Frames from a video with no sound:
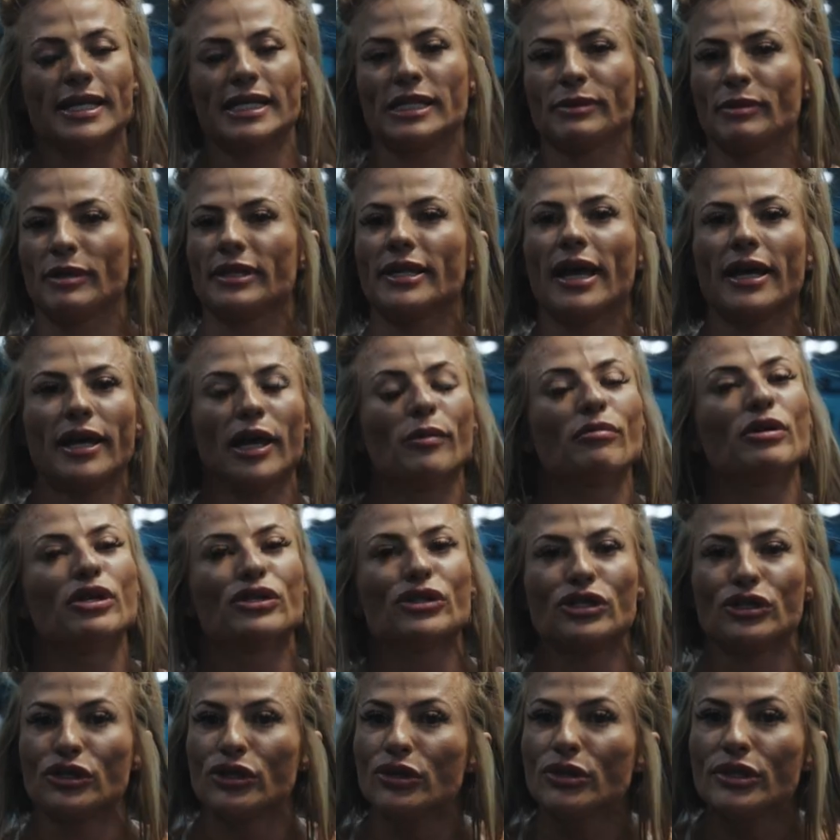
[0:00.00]
I split that up
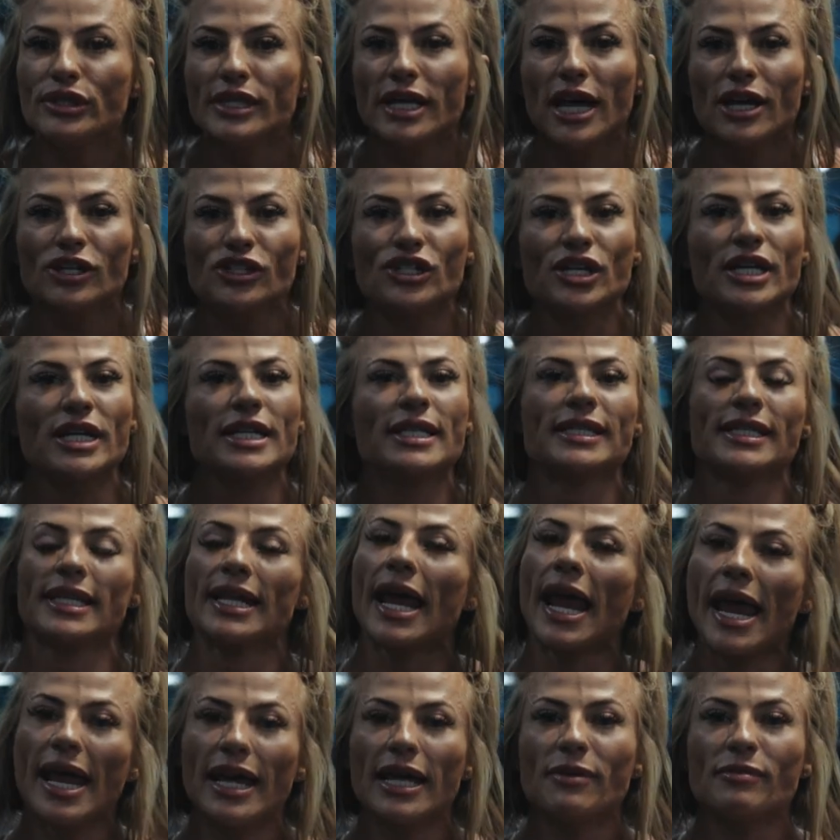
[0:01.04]
into two sessions, an
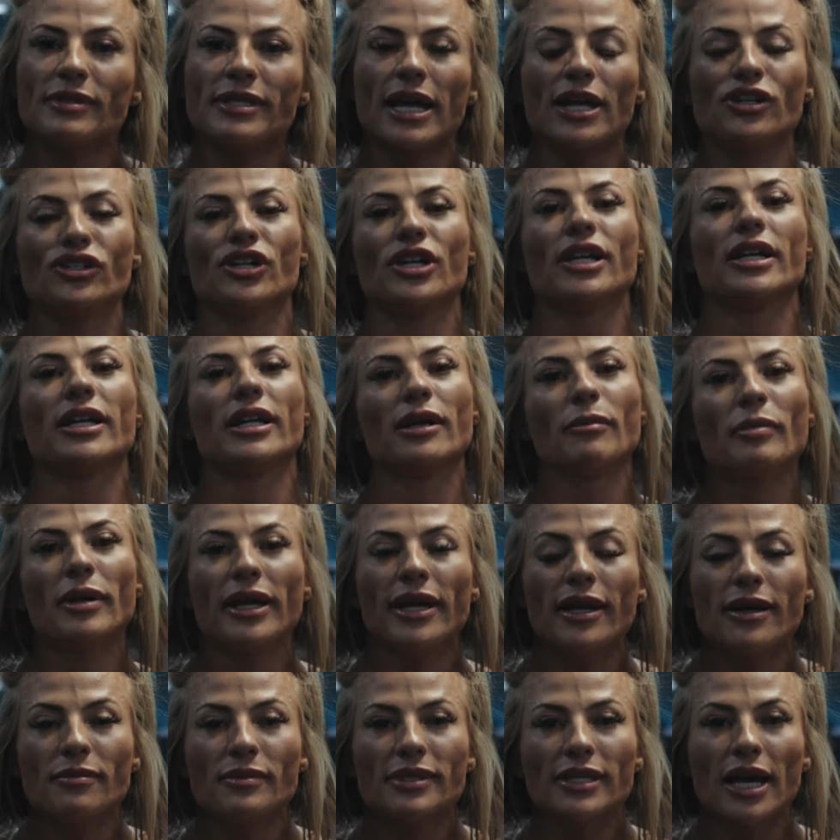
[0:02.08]
AM session and a
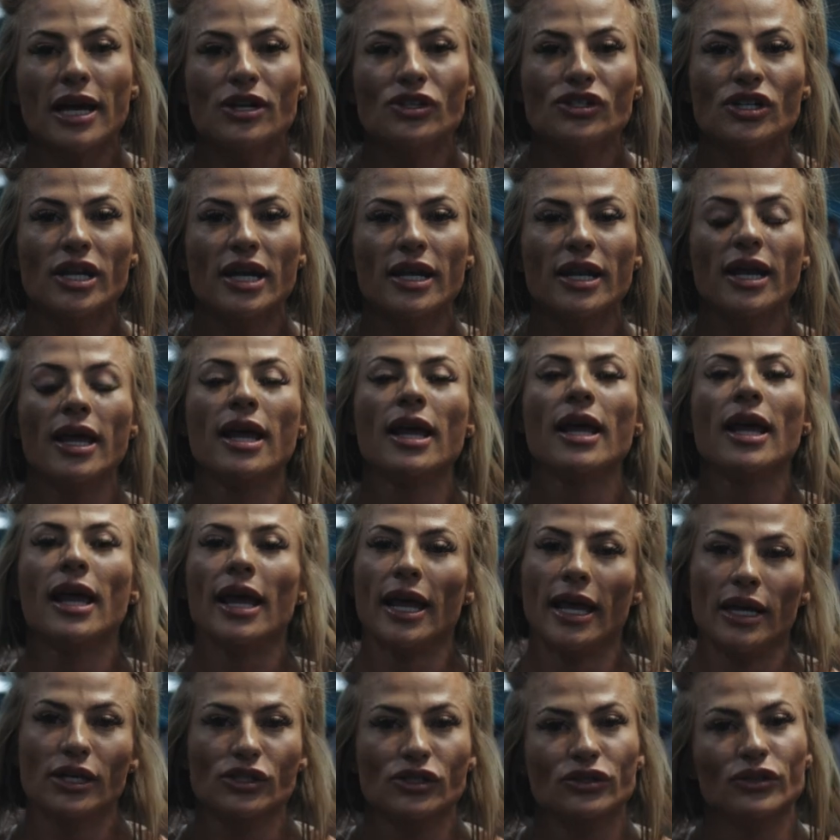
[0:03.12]
PM session,
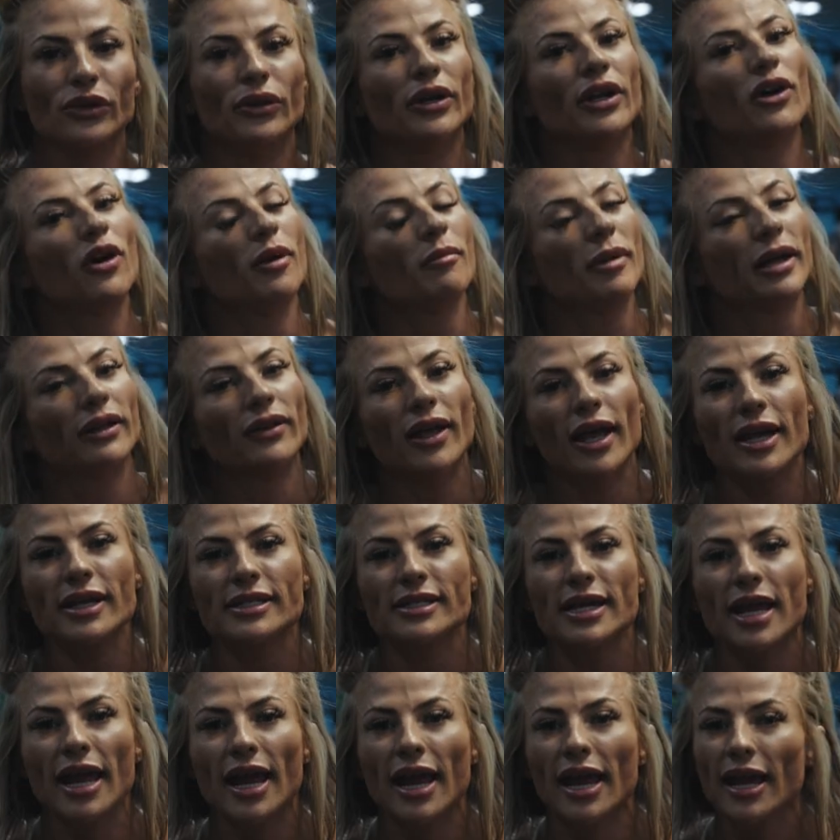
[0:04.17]
excluding all my leg
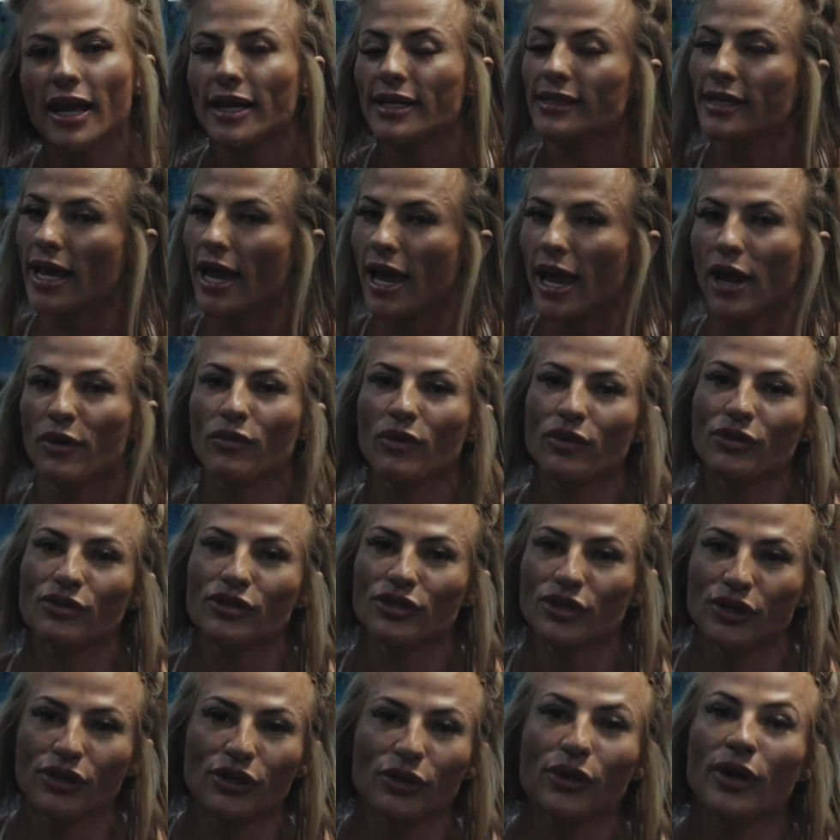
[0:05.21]
days. I won't
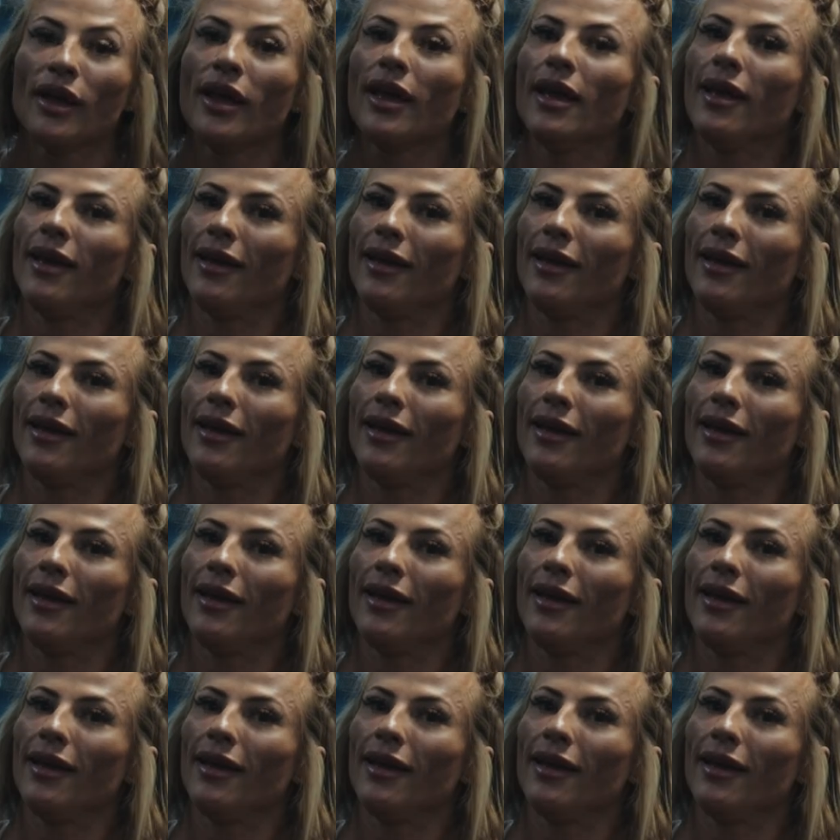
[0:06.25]
do